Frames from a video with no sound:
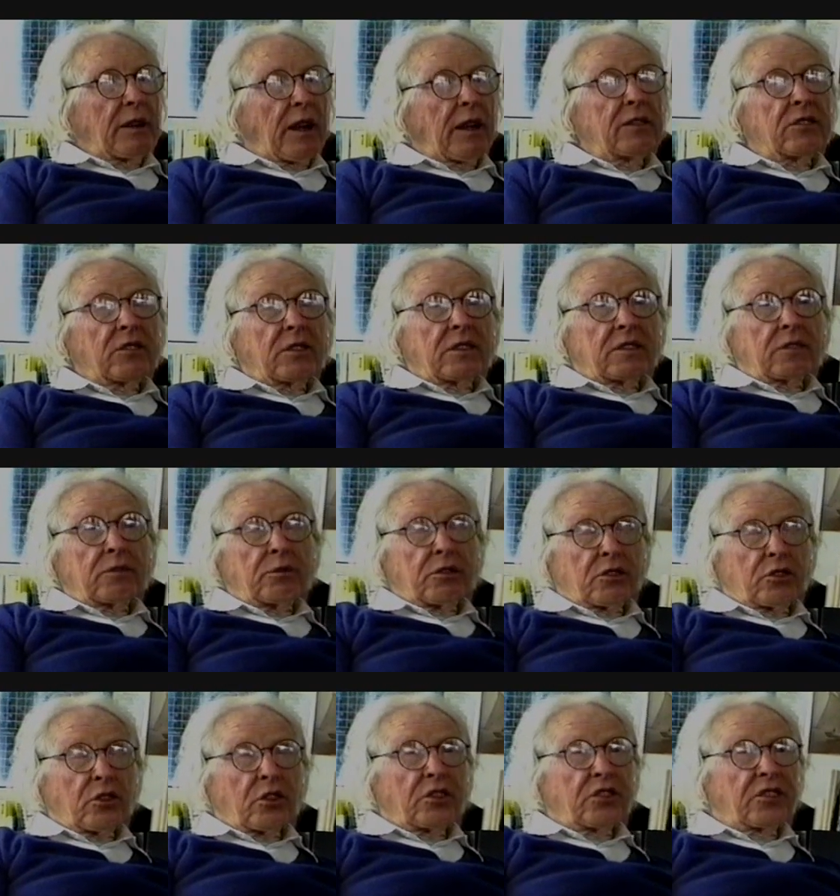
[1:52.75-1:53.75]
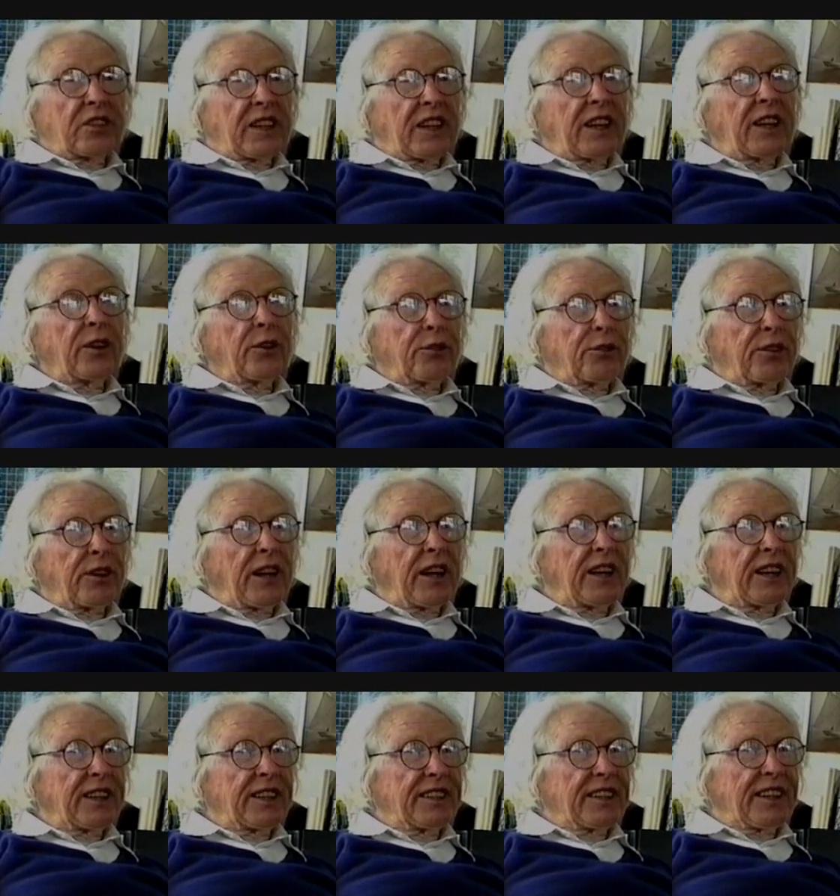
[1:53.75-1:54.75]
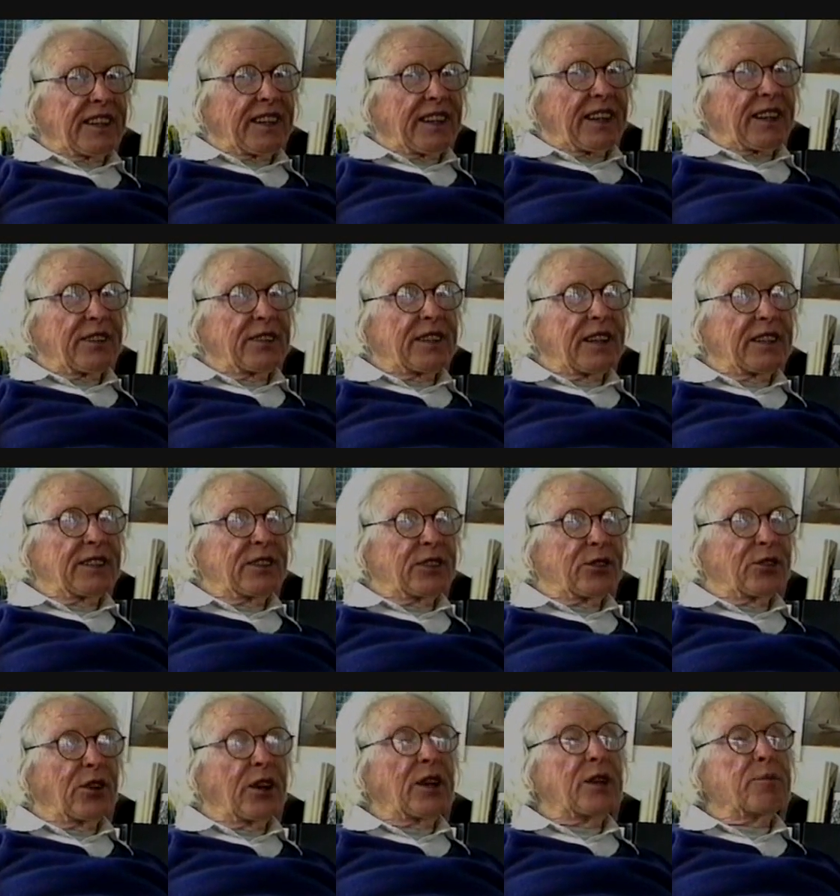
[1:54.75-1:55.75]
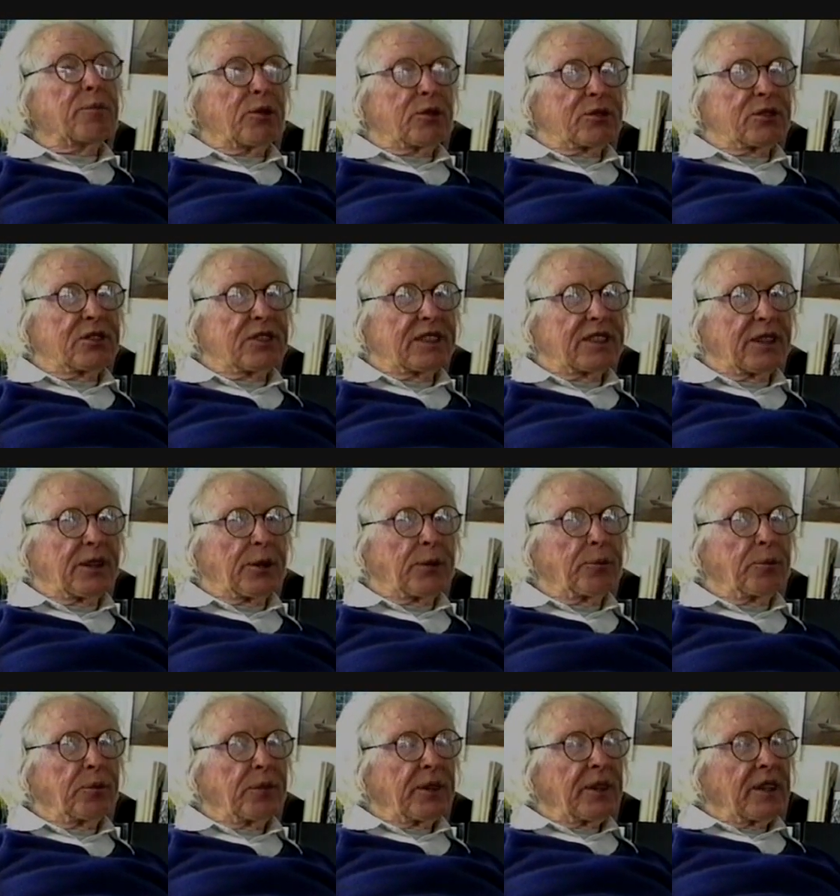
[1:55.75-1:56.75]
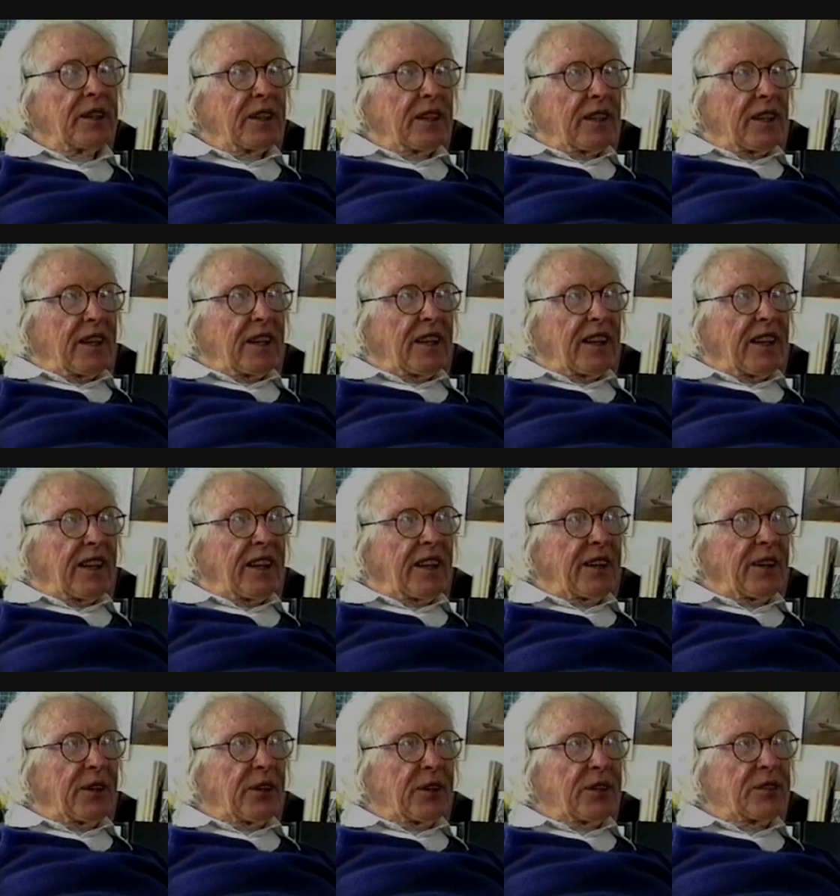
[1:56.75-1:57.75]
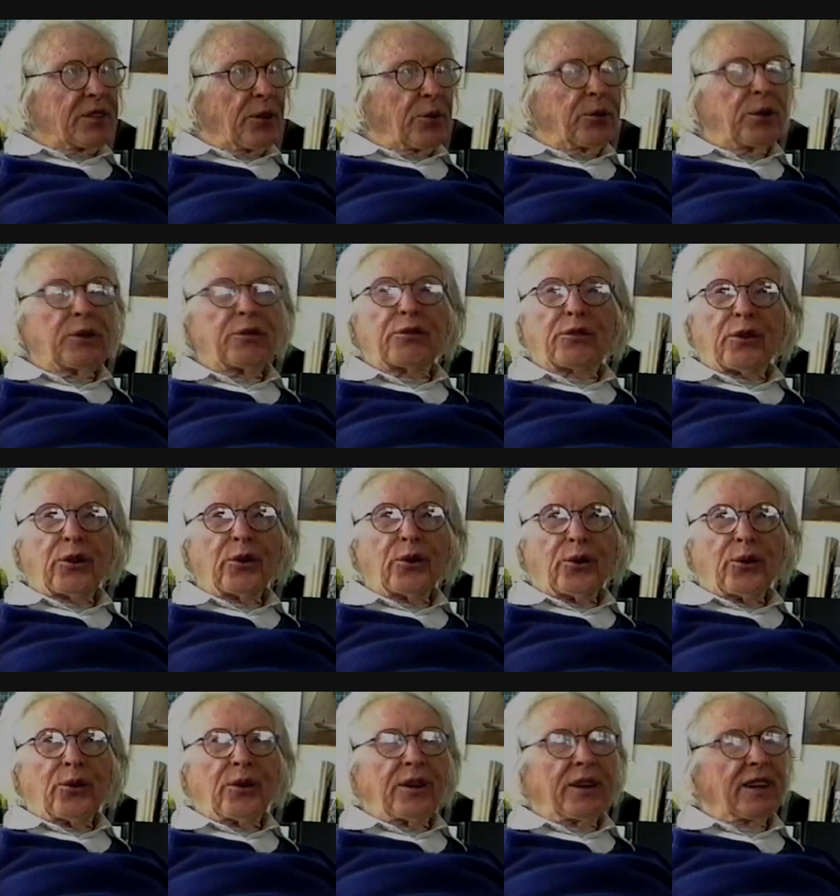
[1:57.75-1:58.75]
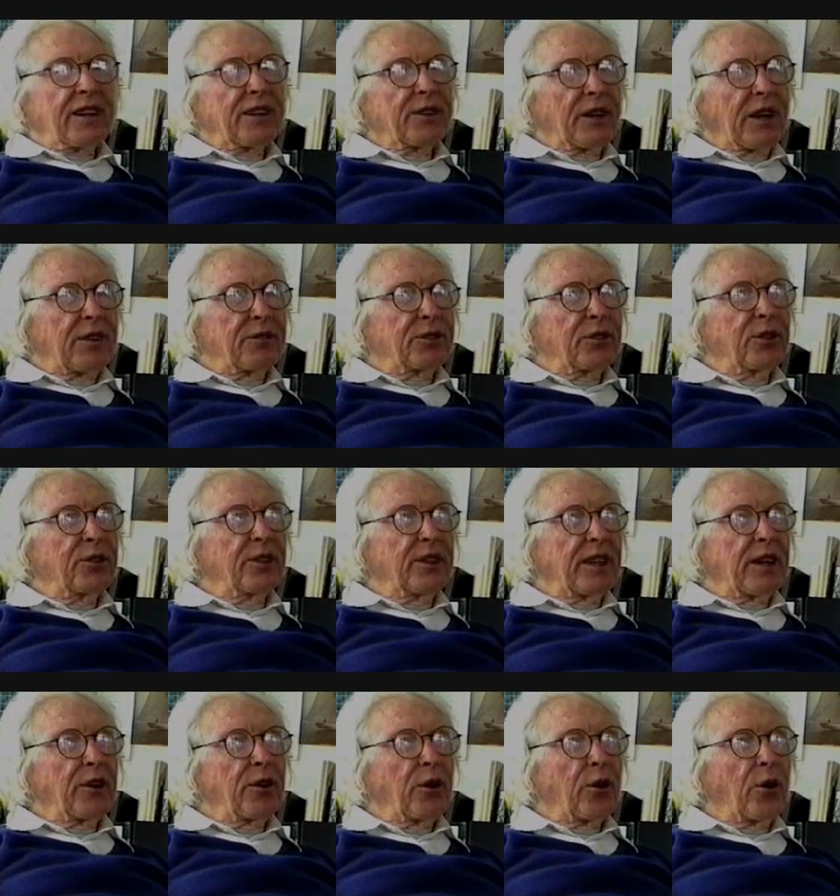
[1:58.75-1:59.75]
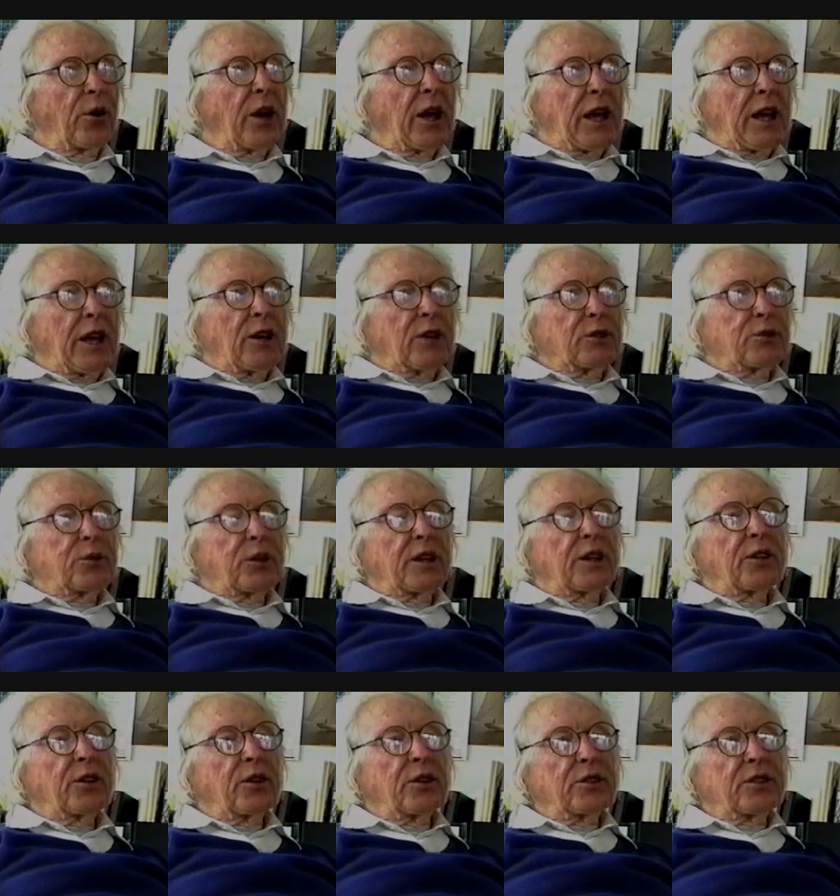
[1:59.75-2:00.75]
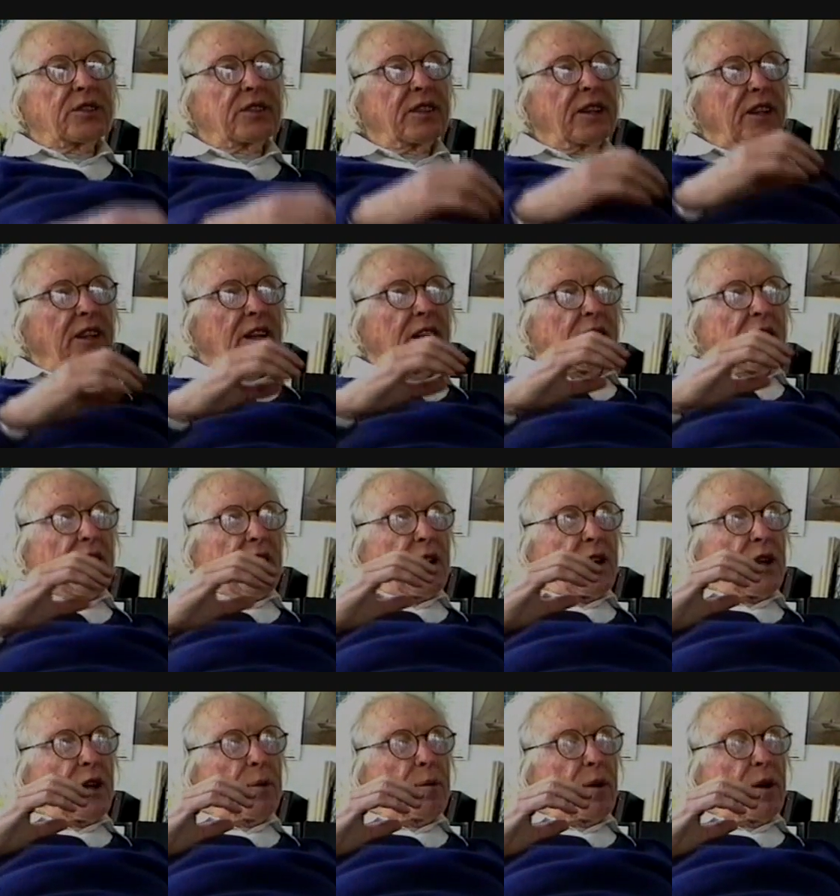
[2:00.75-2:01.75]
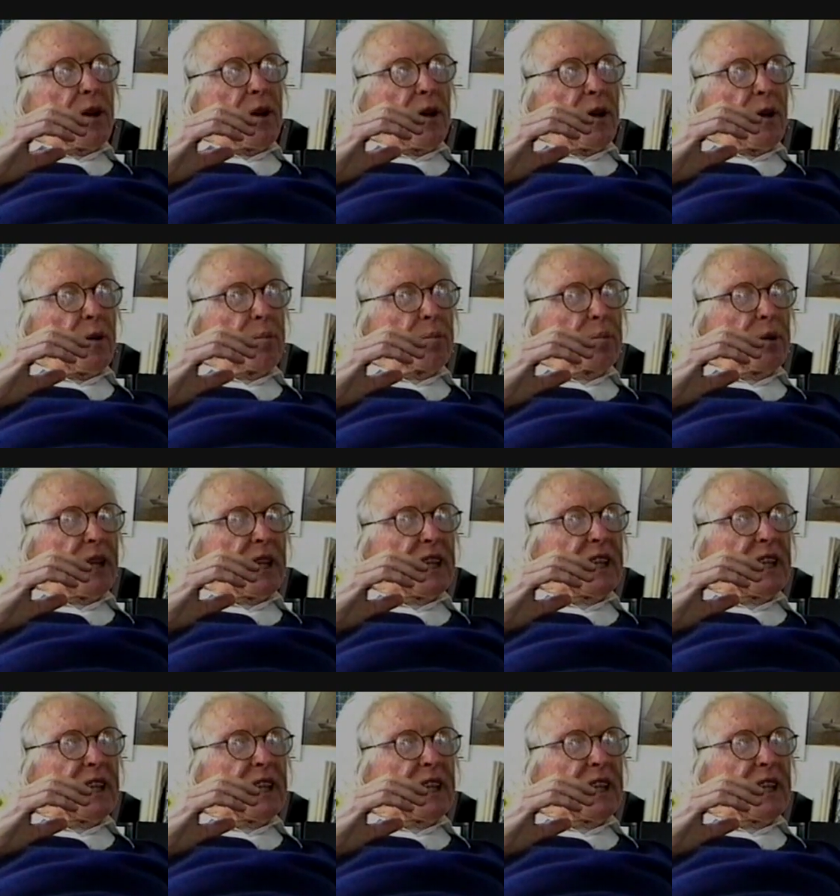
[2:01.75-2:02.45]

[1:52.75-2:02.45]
I, I was sort of scared of flying, and I take the train most of the time. And uh, so we flew. I flew with Eero. It was one of those uh,